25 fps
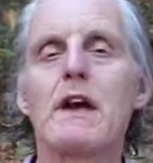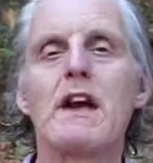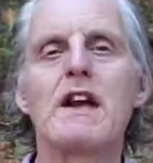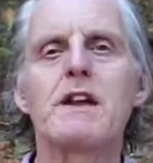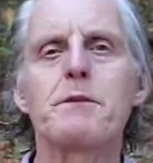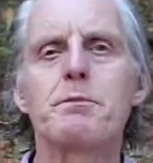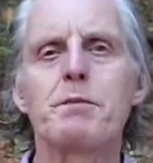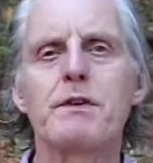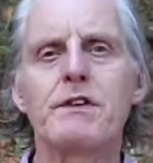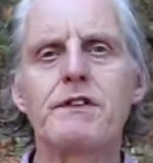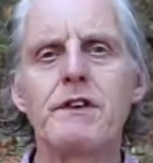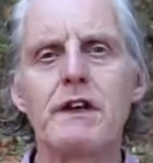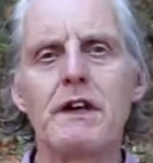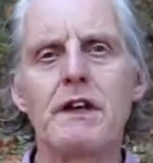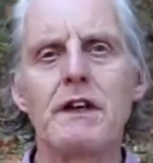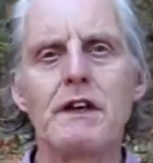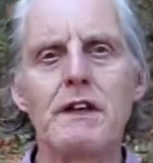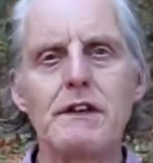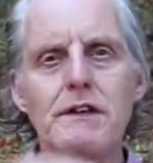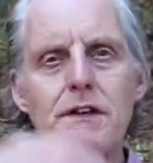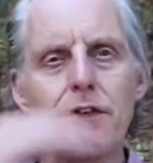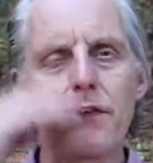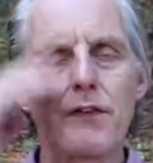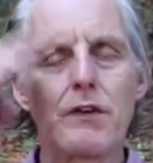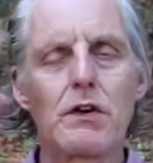It's
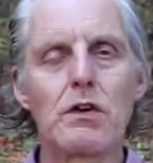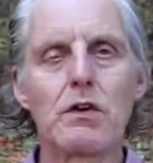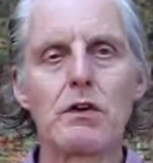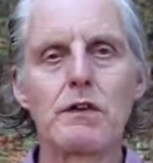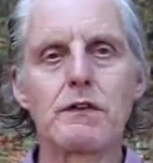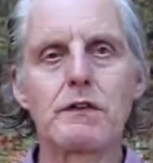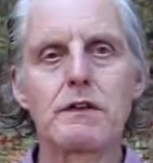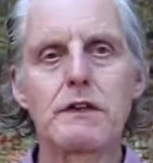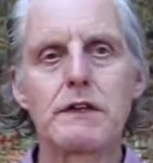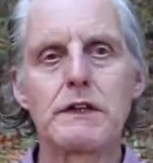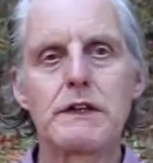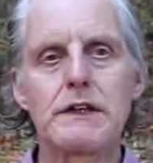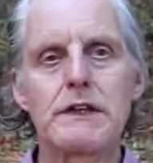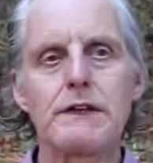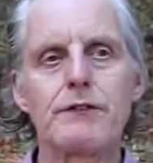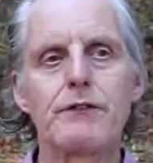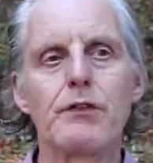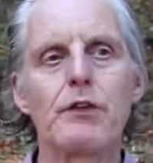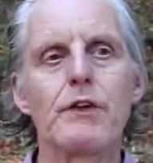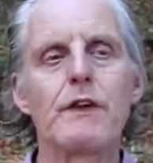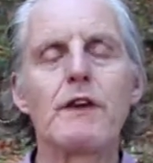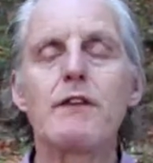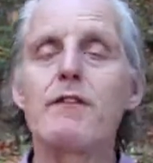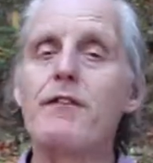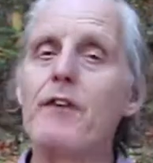particularly difficult
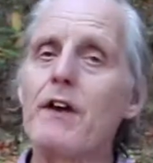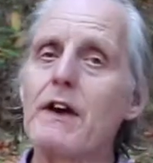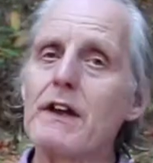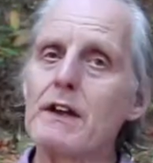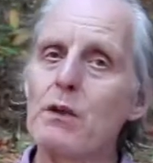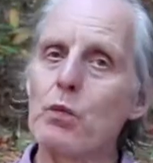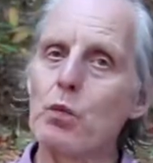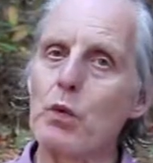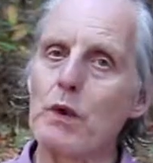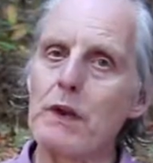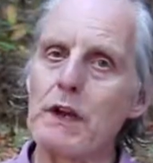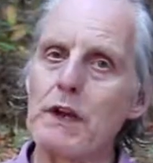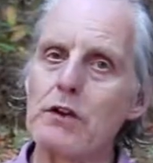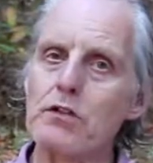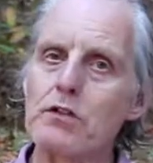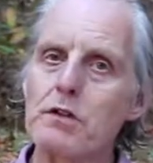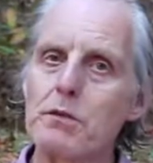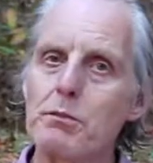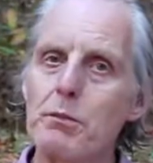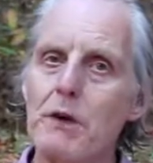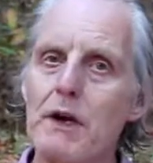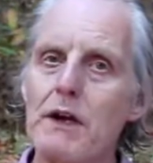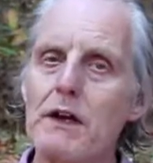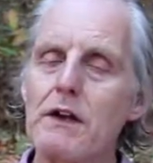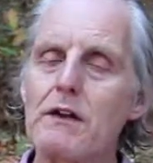for the final
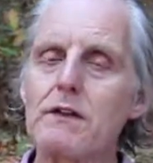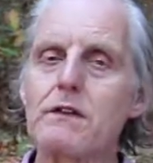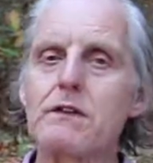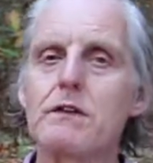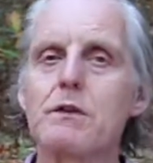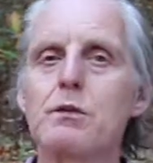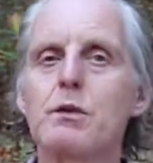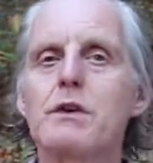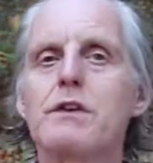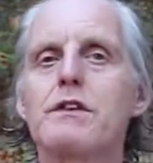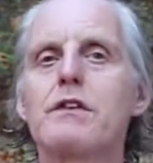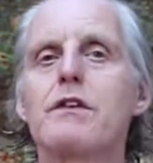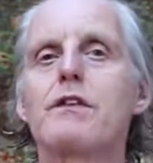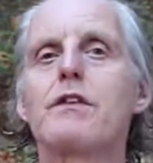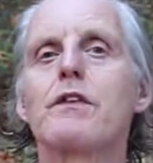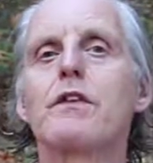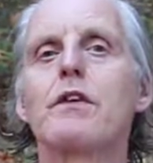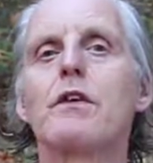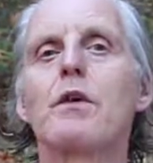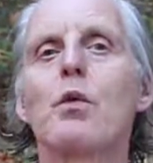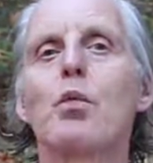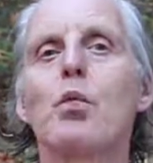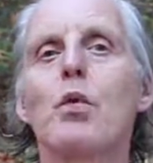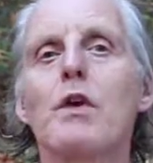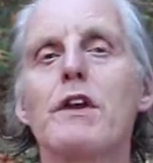100 miles, which is
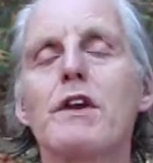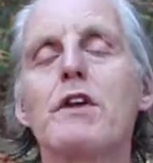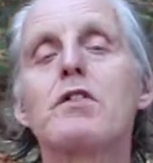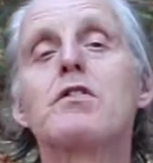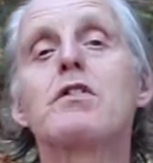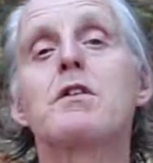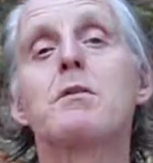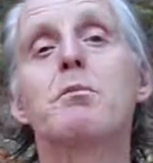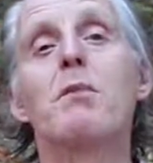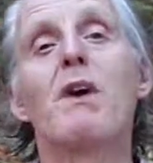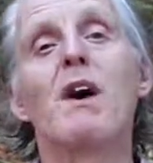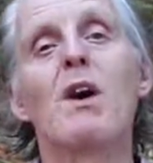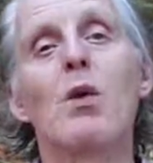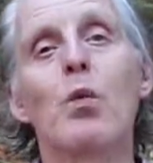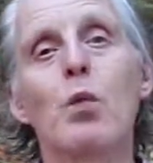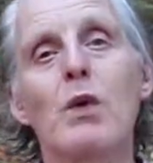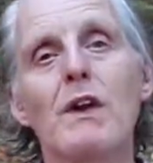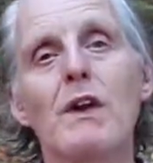through the 100-mile